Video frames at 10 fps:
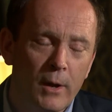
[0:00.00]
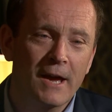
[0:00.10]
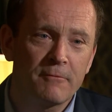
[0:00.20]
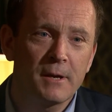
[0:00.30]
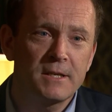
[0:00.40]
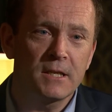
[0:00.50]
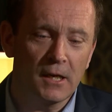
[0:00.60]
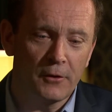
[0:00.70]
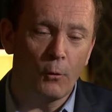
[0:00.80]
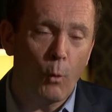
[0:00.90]
we have
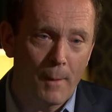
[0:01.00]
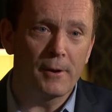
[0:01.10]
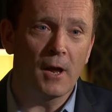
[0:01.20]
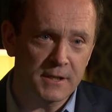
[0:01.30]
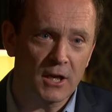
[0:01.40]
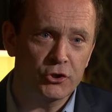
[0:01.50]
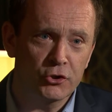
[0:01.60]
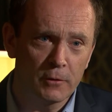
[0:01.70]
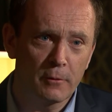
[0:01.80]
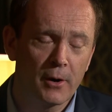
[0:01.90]
basically the
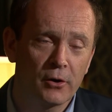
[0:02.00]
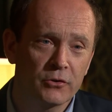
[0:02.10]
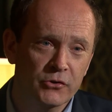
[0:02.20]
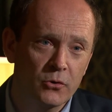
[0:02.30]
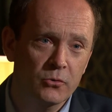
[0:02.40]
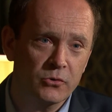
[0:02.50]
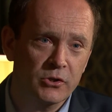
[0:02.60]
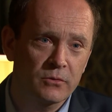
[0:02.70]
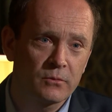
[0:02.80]
weaponization of American schools.